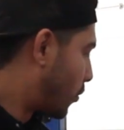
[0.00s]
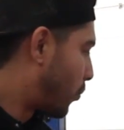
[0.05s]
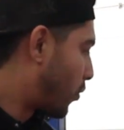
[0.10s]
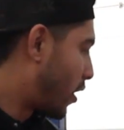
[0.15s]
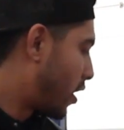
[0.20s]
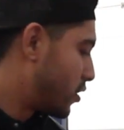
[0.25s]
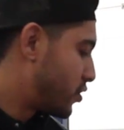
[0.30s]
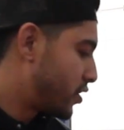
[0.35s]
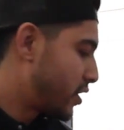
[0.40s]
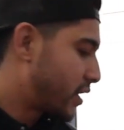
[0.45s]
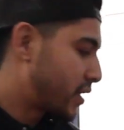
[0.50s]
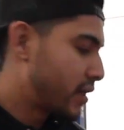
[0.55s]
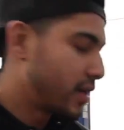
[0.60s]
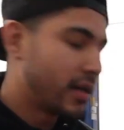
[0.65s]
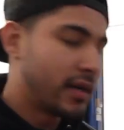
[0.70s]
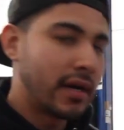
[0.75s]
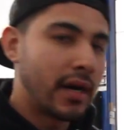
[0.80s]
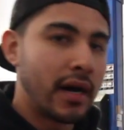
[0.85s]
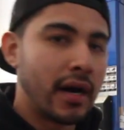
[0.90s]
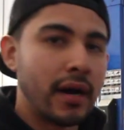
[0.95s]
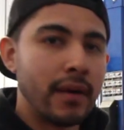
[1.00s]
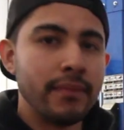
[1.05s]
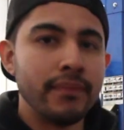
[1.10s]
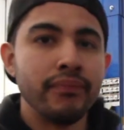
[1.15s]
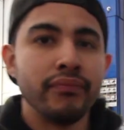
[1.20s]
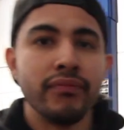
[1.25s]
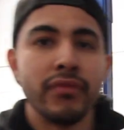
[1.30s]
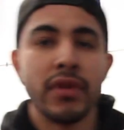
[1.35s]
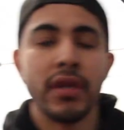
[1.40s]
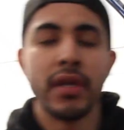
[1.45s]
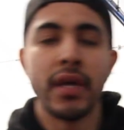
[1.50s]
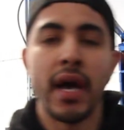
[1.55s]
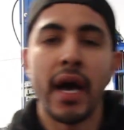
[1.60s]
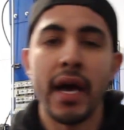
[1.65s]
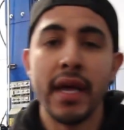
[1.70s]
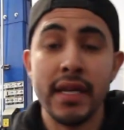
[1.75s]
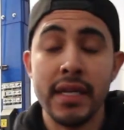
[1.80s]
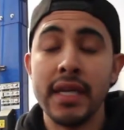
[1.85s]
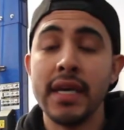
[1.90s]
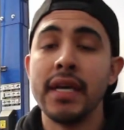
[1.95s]
project.
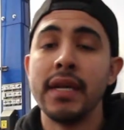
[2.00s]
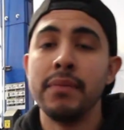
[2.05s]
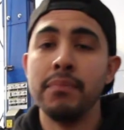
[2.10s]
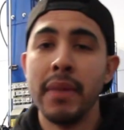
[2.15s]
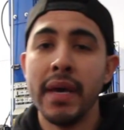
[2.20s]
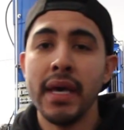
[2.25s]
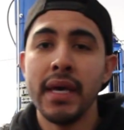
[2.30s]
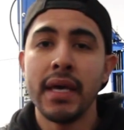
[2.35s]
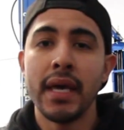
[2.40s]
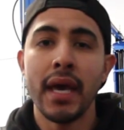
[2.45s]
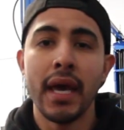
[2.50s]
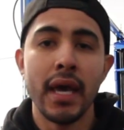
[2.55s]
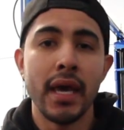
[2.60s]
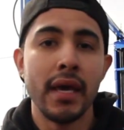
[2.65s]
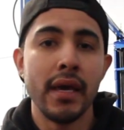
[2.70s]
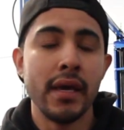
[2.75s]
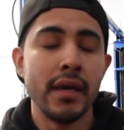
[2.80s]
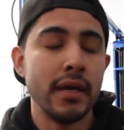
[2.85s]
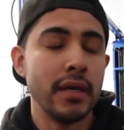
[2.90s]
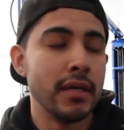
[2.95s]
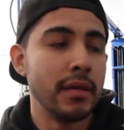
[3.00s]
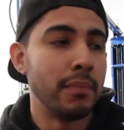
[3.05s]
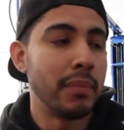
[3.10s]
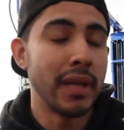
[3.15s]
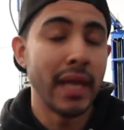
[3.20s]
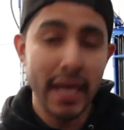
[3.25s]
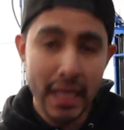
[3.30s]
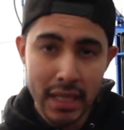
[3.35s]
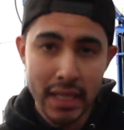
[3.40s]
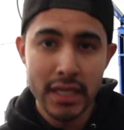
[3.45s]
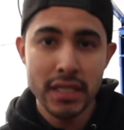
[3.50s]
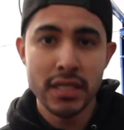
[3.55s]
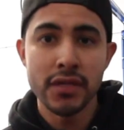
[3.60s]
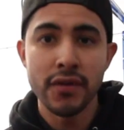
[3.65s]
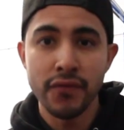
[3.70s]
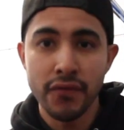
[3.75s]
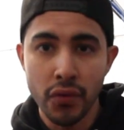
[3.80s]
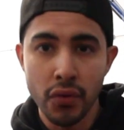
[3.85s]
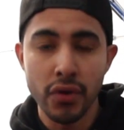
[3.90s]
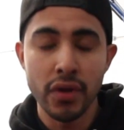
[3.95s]
I did make a playlist
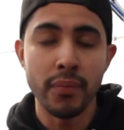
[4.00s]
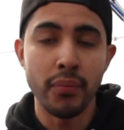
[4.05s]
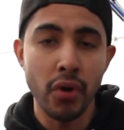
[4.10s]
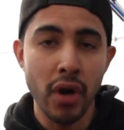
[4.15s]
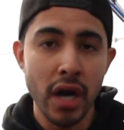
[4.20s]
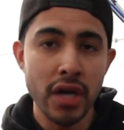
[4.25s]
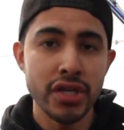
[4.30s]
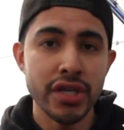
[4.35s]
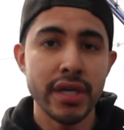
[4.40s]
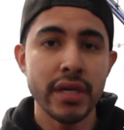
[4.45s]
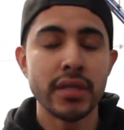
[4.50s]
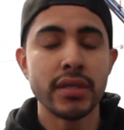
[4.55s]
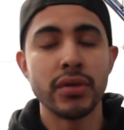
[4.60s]
for the project,